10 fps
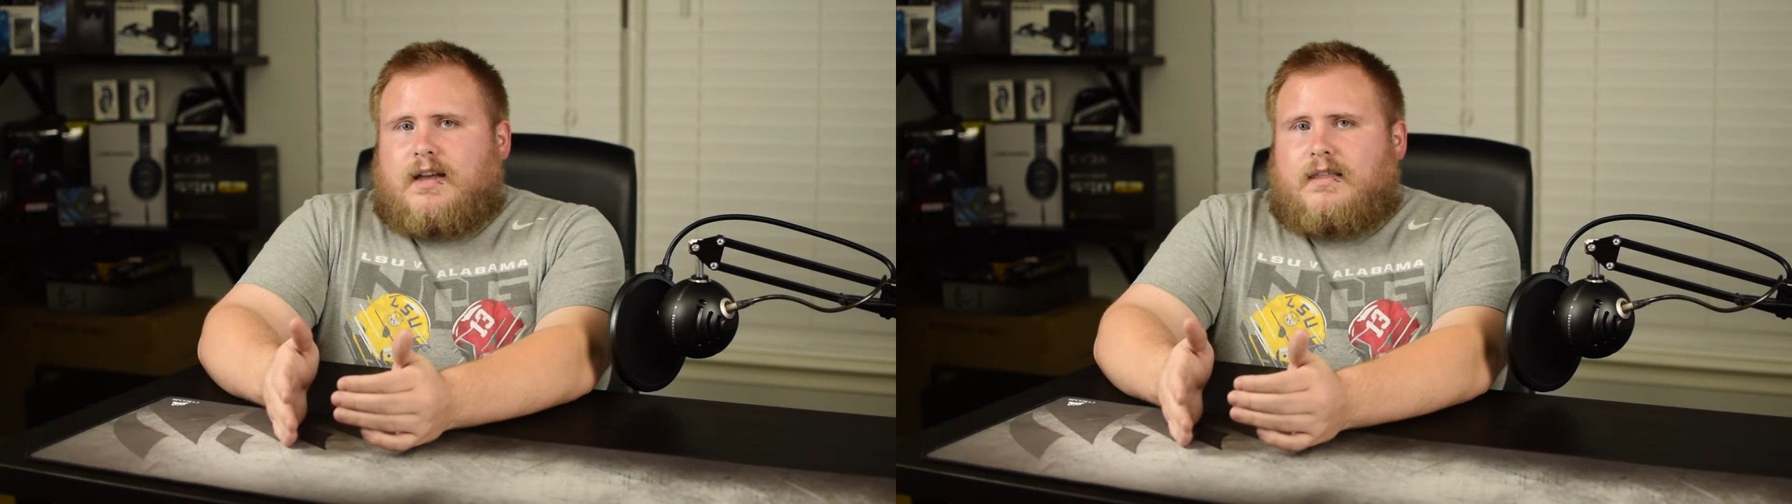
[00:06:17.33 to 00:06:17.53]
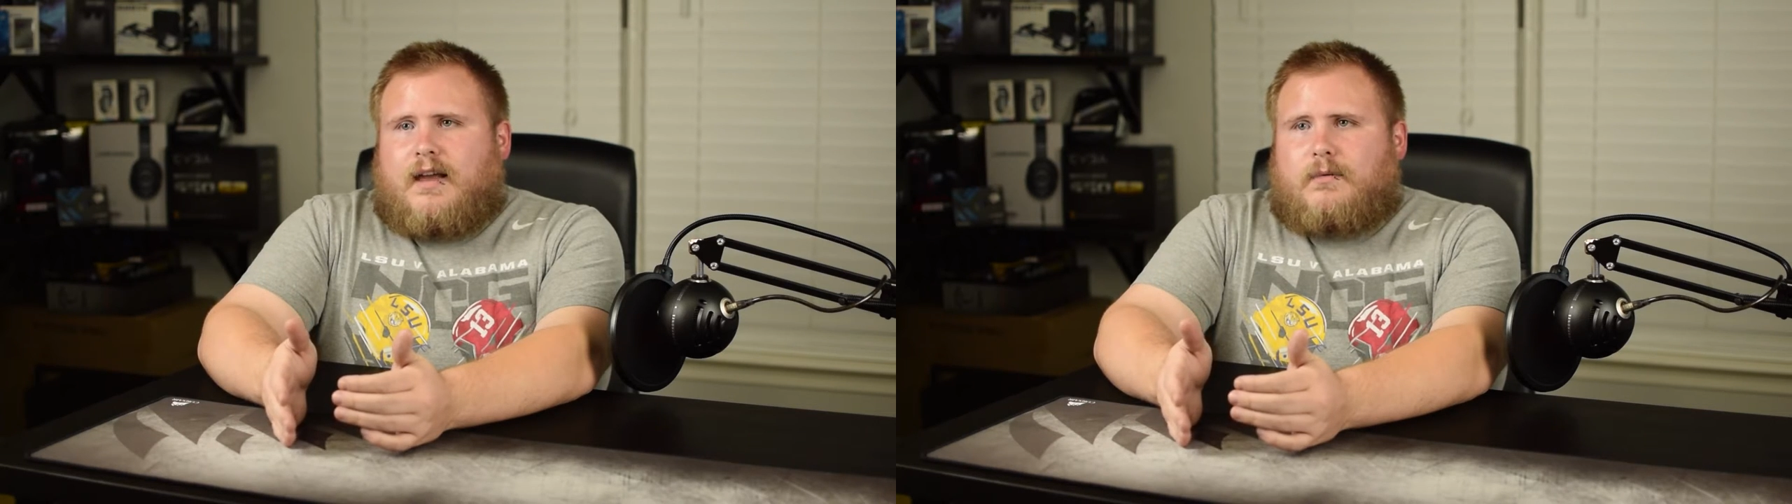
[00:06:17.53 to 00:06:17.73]

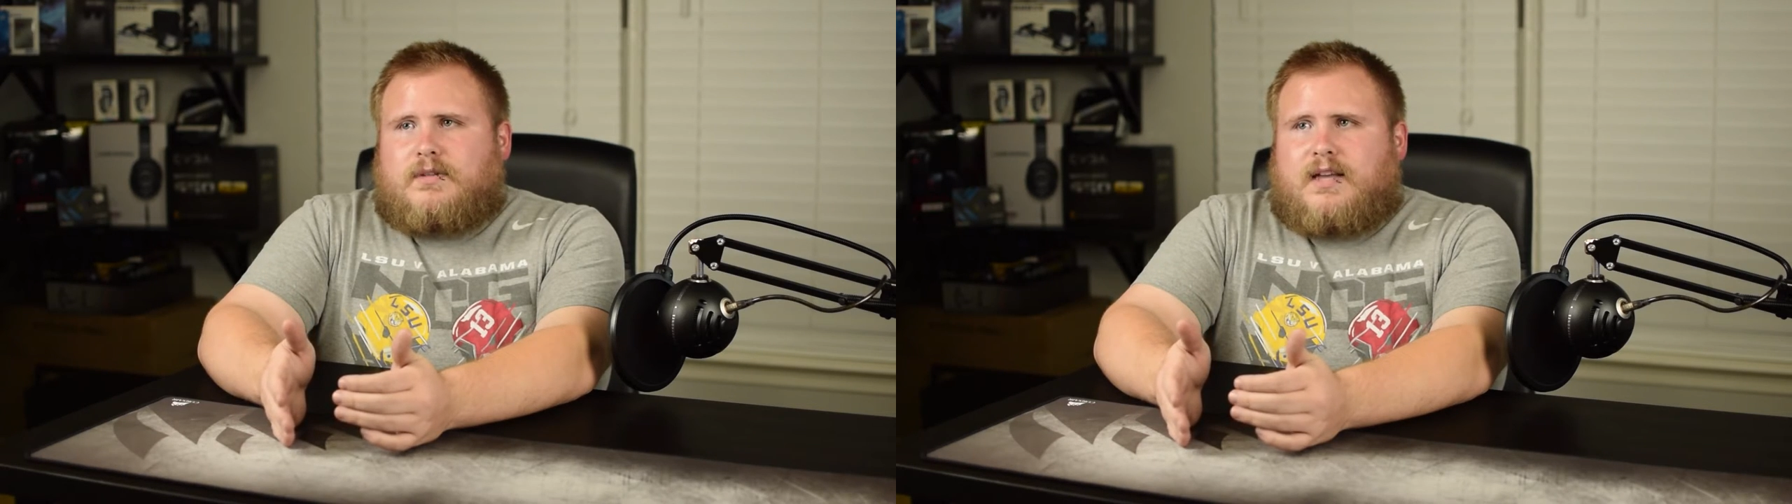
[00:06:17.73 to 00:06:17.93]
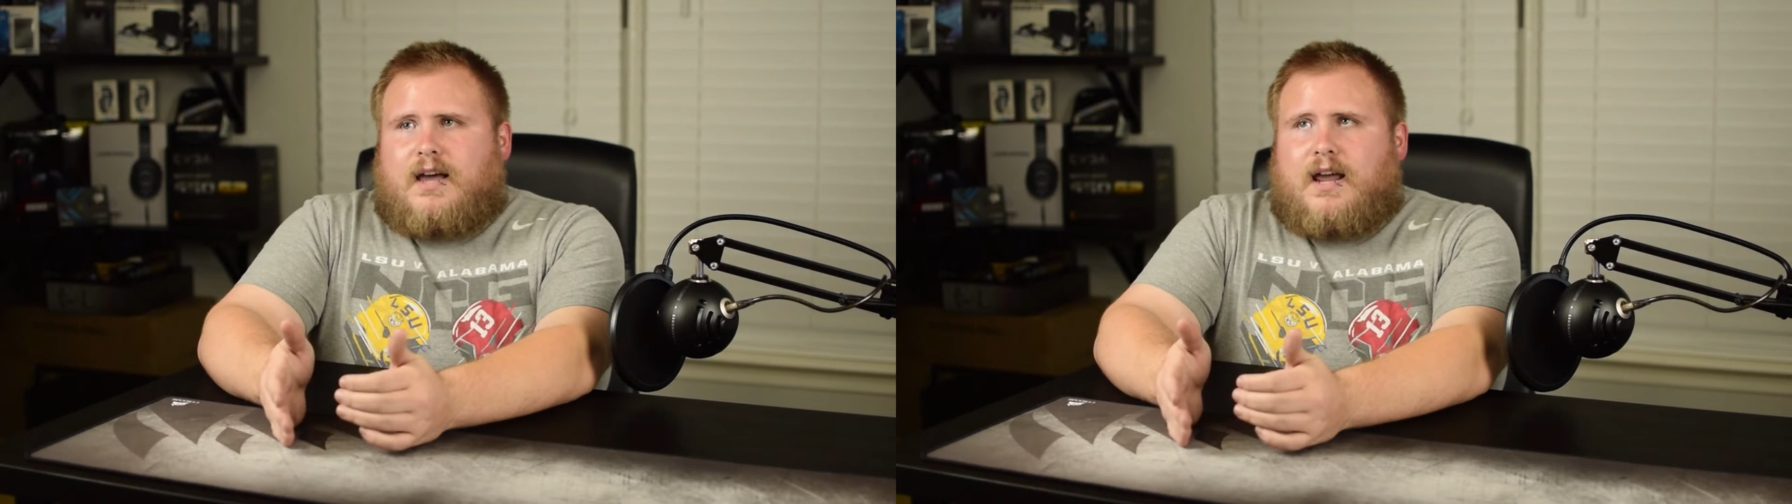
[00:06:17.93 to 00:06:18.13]
and that
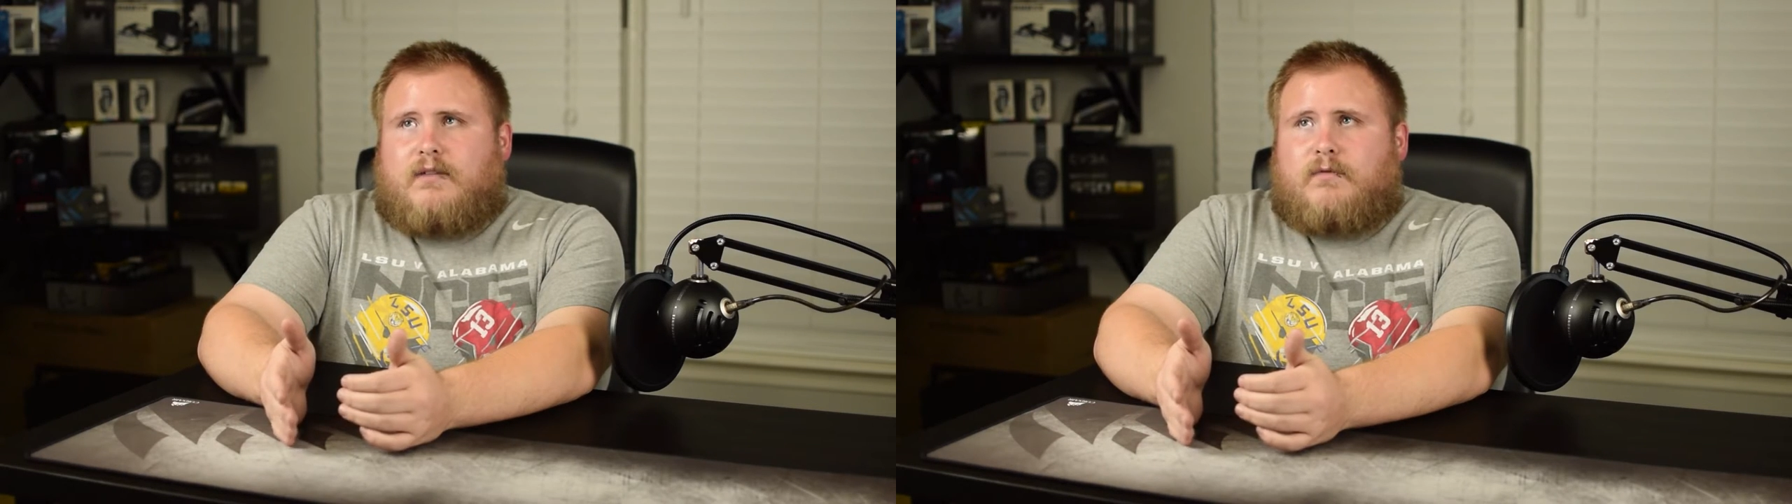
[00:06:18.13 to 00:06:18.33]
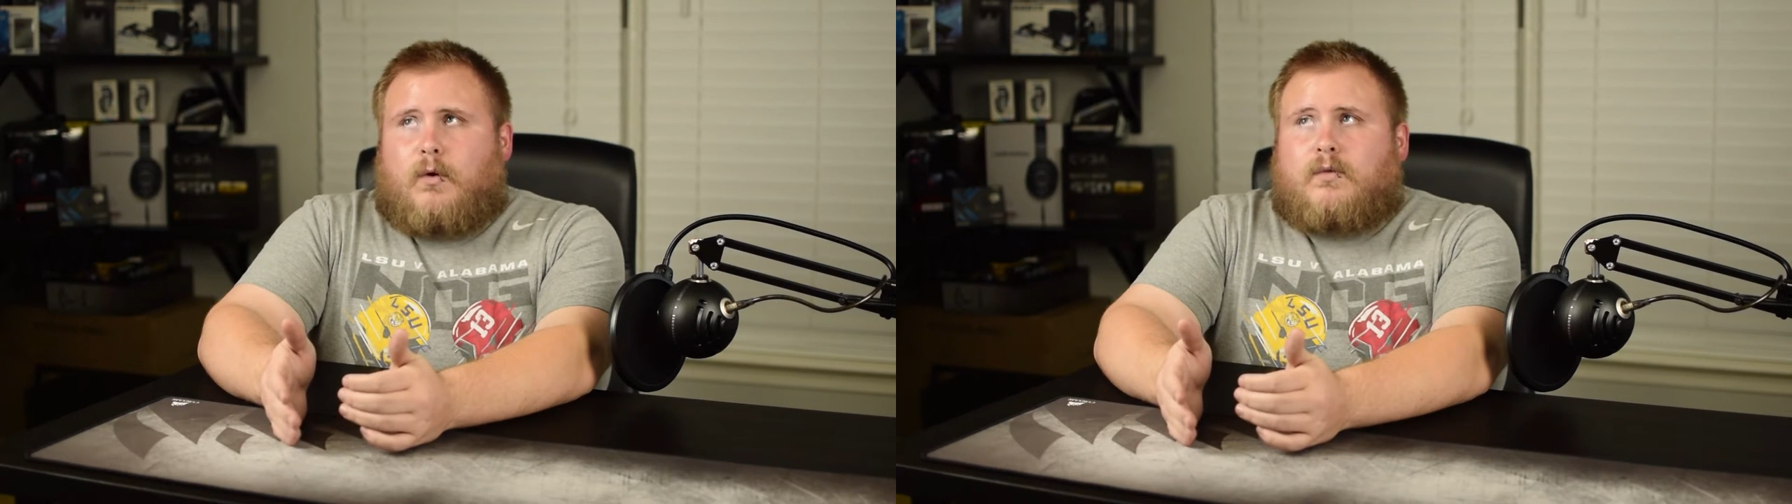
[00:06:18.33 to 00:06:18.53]
was at a
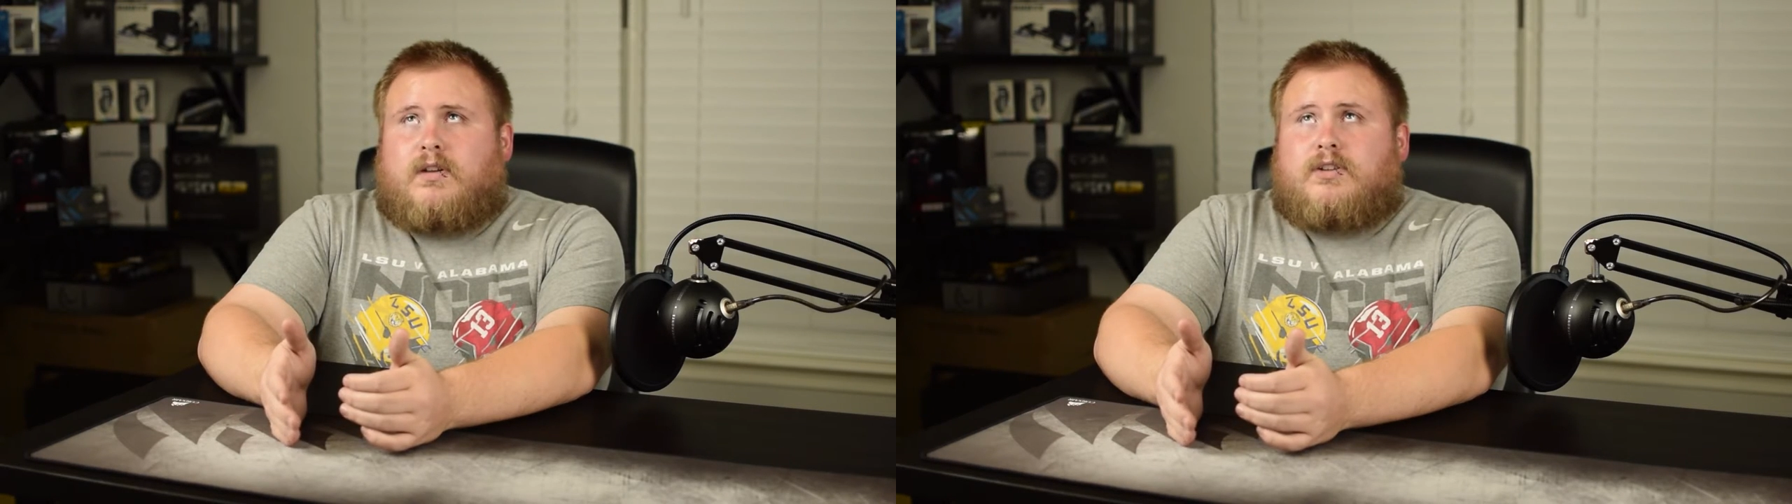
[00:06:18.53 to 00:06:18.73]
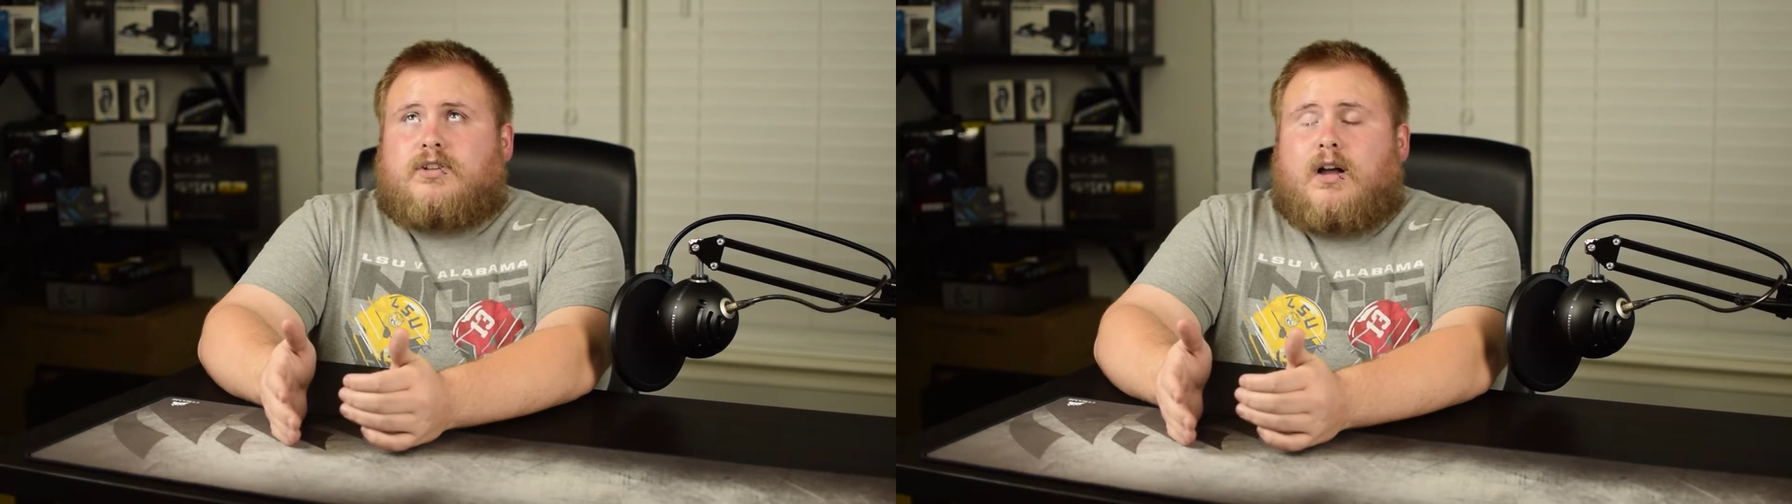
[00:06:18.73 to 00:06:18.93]

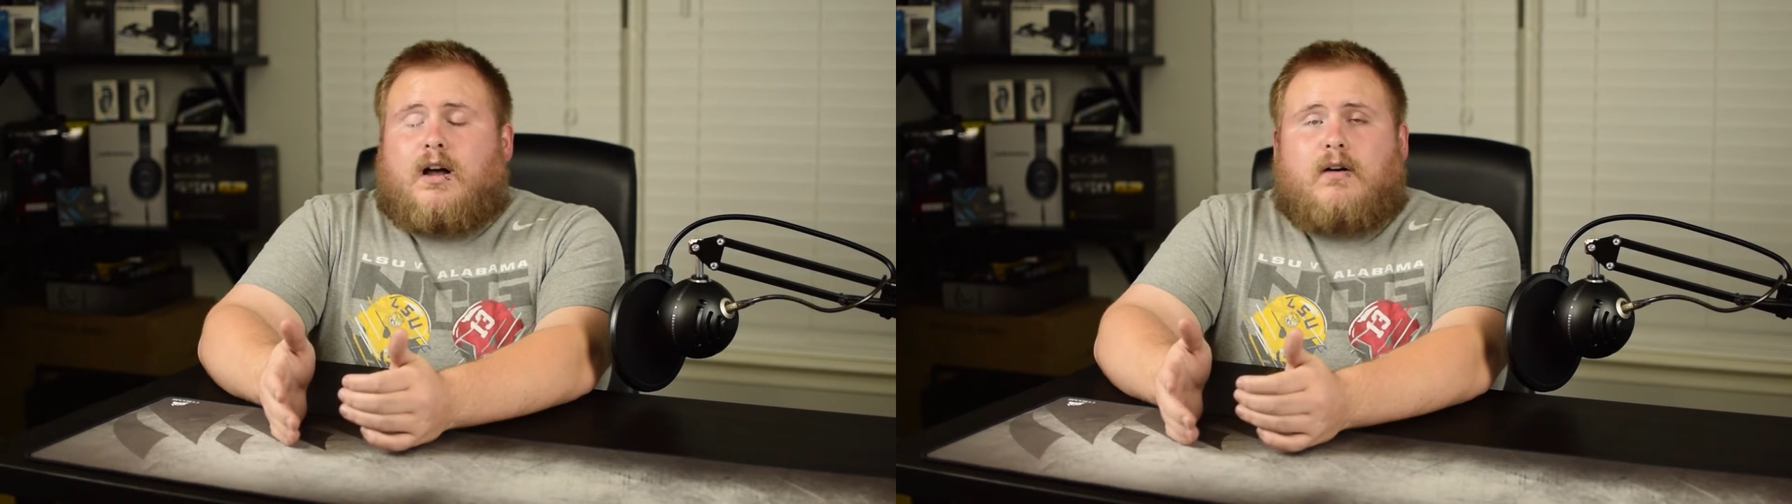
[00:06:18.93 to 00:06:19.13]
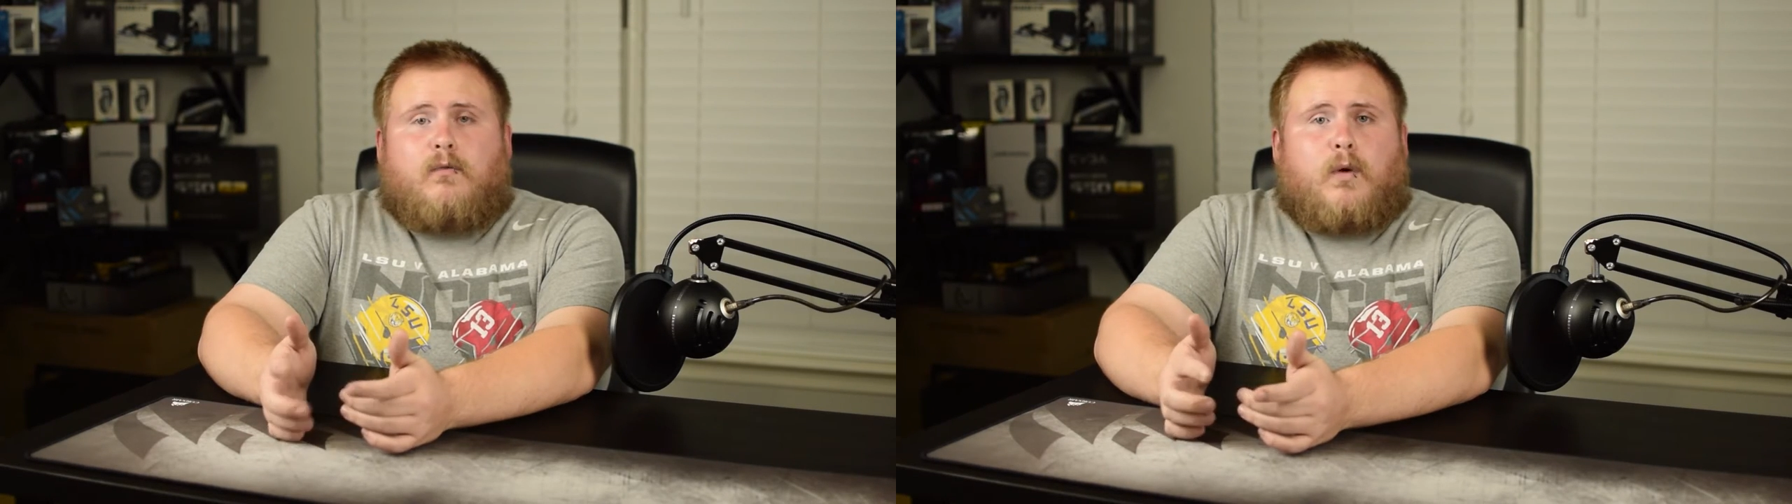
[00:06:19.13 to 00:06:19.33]
voltage of